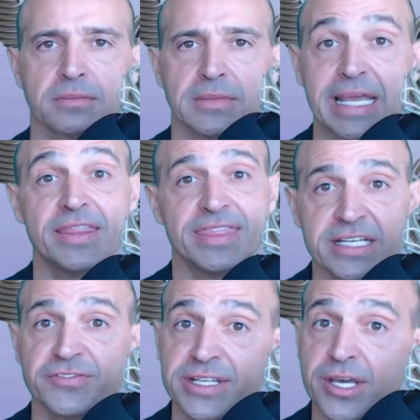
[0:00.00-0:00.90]
In this
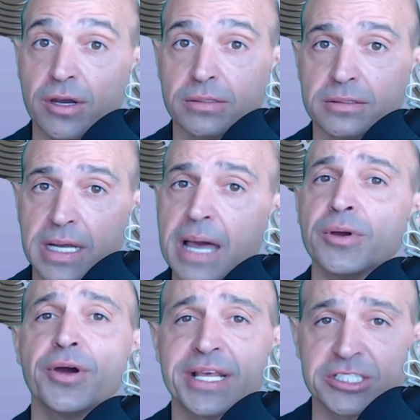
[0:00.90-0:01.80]
video, I'm
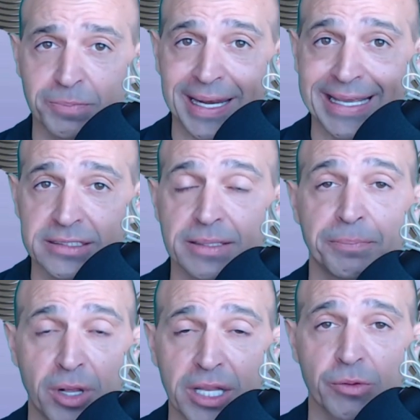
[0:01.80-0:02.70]
going to explain the
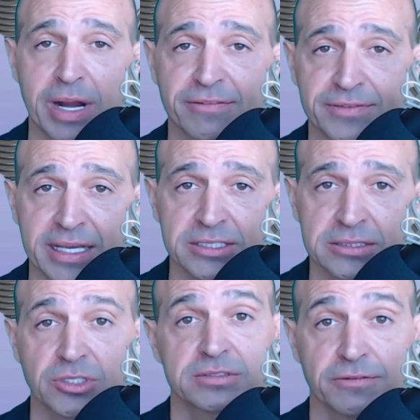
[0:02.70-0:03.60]
polygraph test
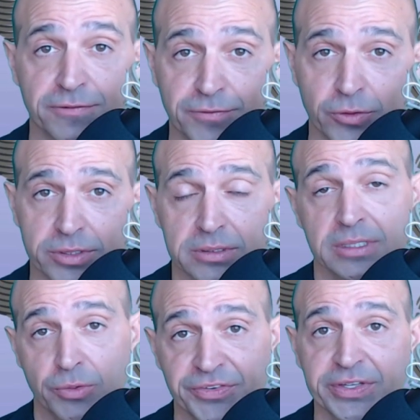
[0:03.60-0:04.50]
Dr. Ford,
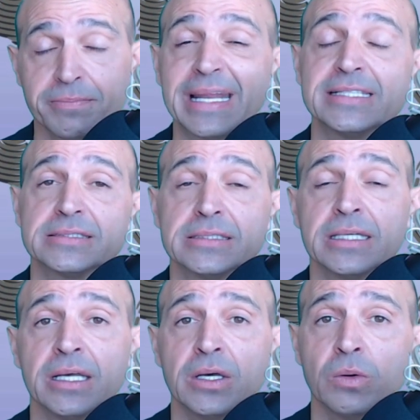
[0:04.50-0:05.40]
Christine Blasey,
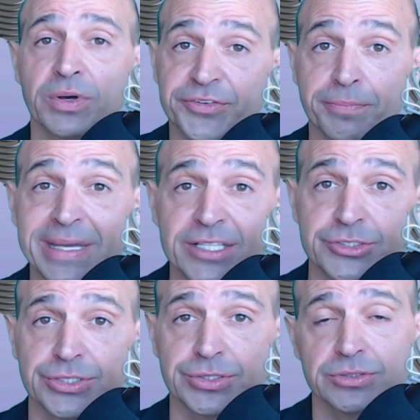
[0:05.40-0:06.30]
was submitted
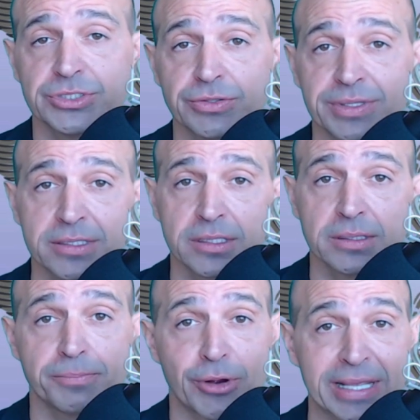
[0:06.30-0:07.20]
to during the
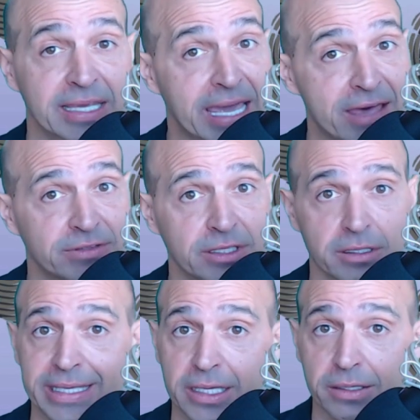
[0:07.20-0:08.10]
Brett Kavanaugh
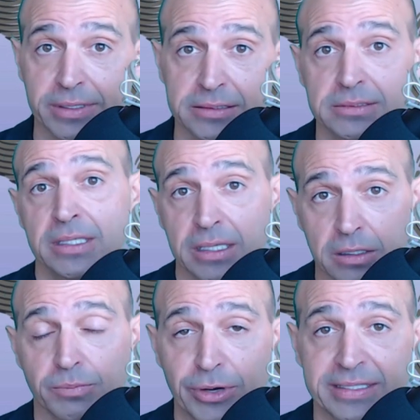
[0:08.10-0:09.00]
hearing or
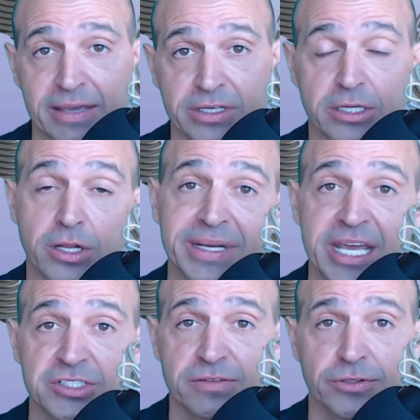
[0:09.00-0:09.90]
Brett Kavanaugh
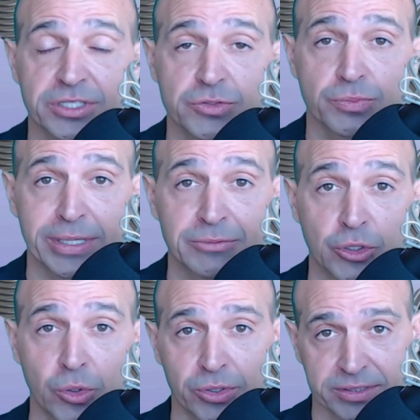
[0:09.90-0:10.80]
nomination for the Supreme
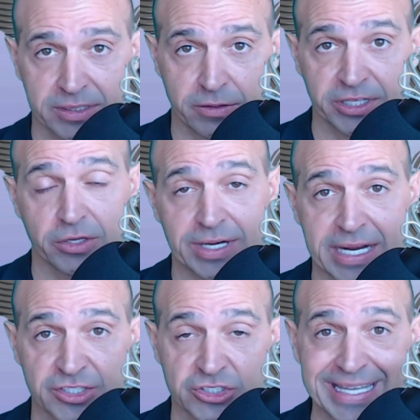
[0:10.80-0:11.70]
Court of the
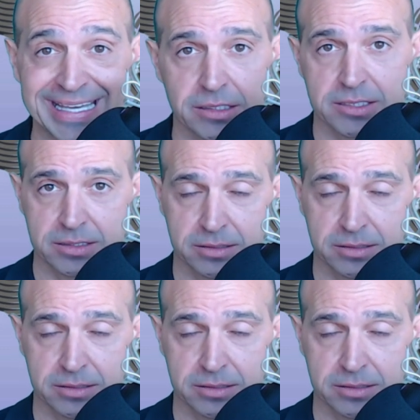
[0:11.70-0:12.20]
United States.